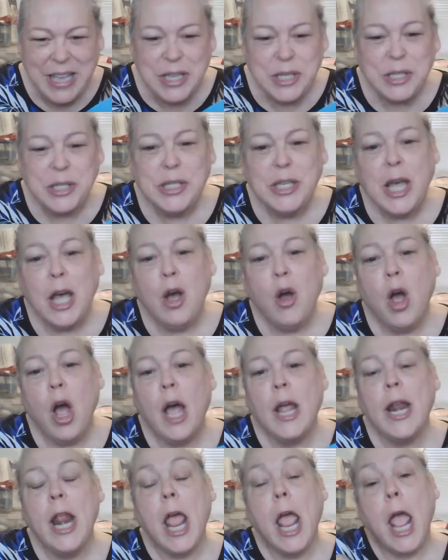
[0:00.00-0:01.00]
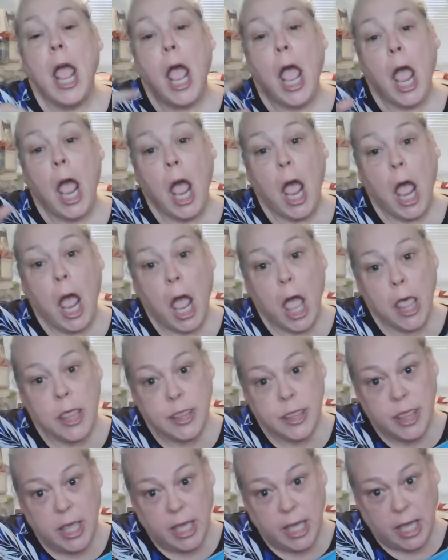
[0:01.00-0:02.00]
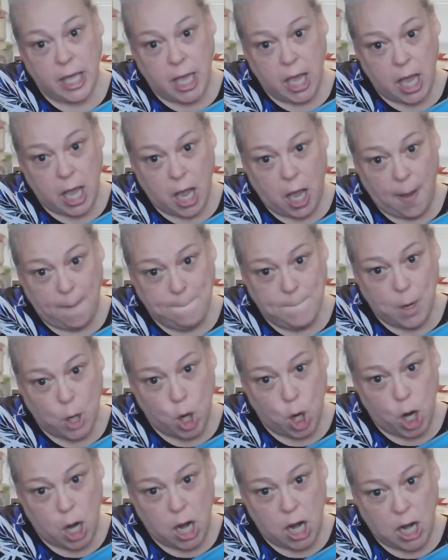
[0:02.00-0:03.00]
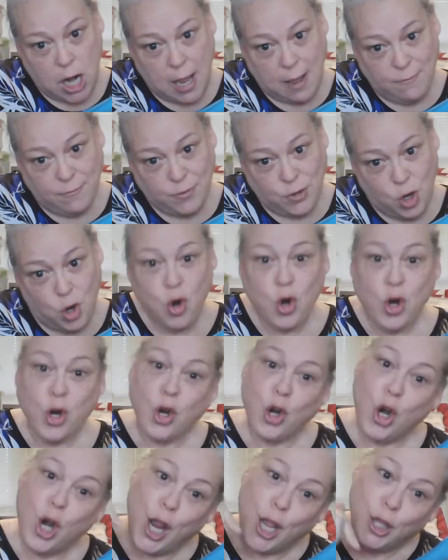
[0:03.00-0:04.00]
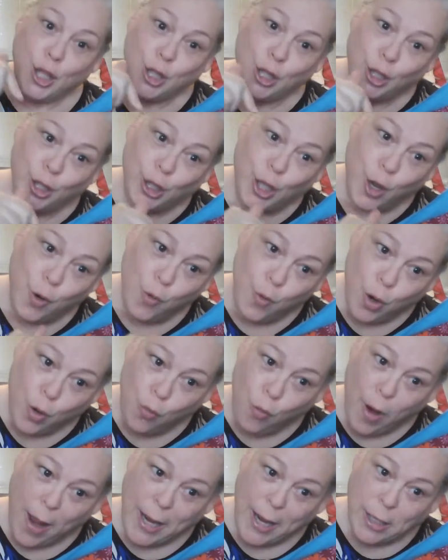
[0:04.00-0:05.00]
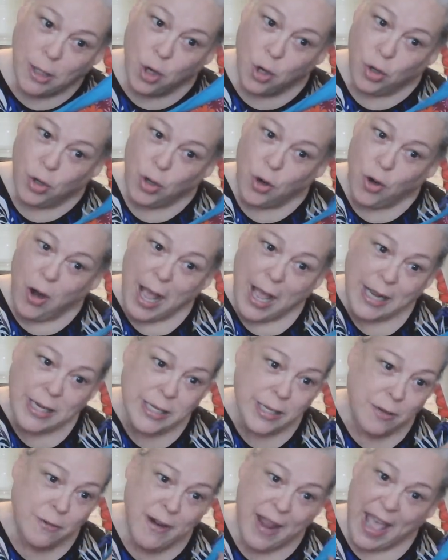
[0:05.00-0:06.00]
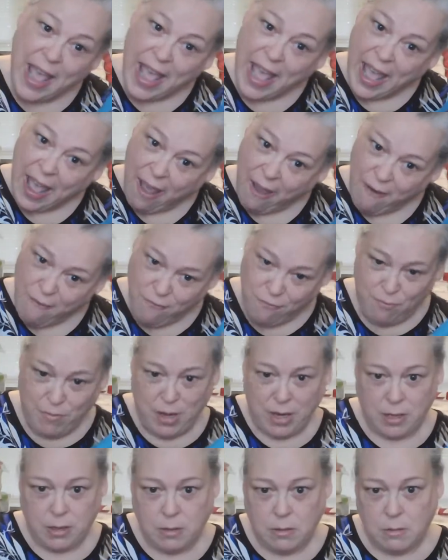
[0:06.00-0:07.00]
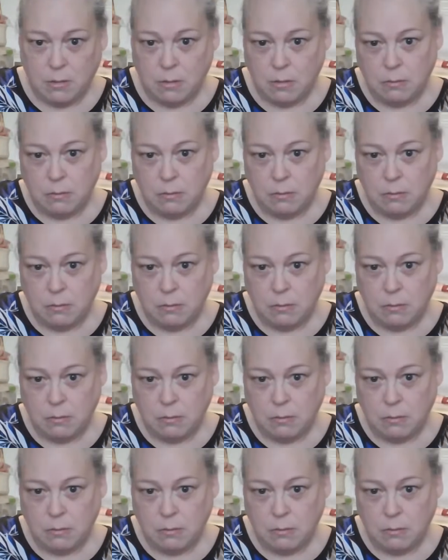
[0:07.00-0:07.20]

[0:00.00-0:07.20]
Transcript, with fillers: So on the upper left corner and the lower right corner, I don't have miter.